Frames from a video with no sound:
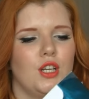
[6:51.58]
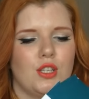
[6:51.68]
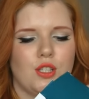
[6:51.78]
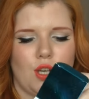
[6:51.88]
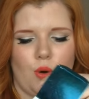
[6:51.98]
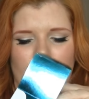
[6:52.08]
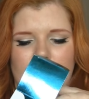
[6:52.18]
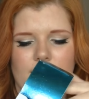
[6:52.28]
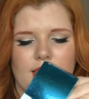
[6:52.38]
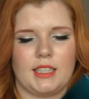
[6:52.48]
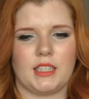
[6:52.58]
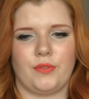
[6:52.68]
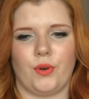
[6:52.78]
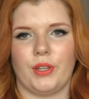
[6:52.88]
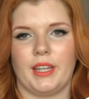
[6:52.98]
So it is an
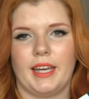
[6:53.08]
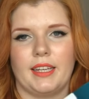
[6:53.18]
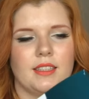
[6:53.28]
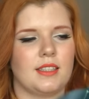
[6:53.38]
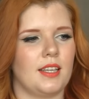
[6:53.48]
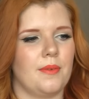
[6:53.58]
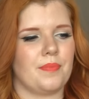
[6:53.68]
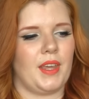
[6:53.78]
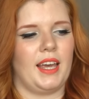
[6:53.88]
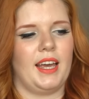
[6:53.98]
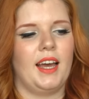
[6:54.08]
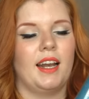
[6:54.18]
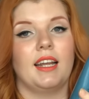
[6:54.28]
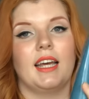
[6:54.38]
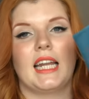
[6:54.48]
exfoliant,
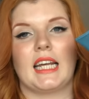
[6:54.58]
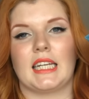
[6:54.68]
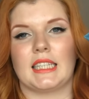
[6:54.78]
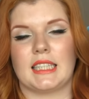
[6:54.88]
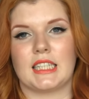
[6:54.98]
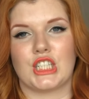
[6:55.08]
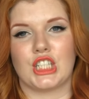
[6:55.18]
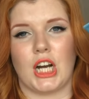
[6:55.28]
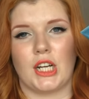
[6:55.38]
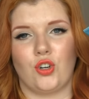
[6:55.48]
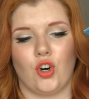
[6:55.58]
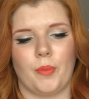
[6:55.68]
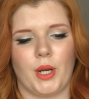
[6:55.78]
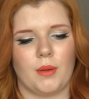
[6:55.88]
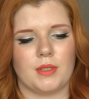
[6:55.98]
and it is a
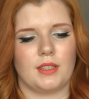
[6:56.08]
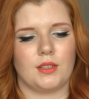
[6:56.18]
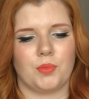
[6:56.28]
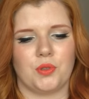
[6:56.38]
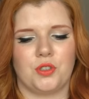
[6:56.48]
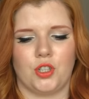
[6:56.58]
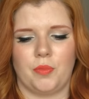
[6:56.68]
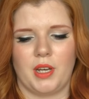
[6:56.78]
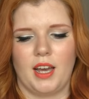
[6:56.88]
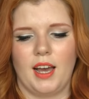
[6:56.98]
ginorm. It comes in this blue tube.